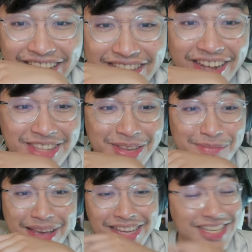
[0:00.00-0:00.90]
Not to
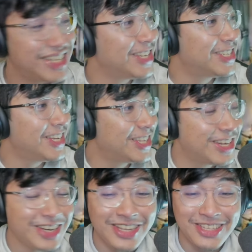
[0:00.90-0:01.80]
mention she
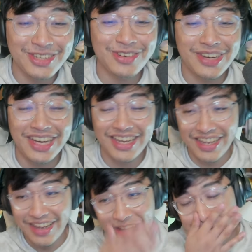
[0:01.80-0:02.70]
turned into
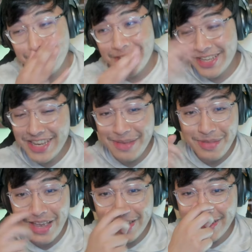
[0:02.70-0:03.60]
I forgot the name of
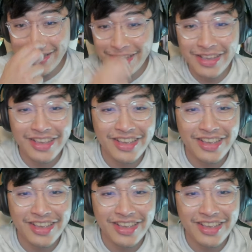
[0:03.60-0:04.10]
that knee.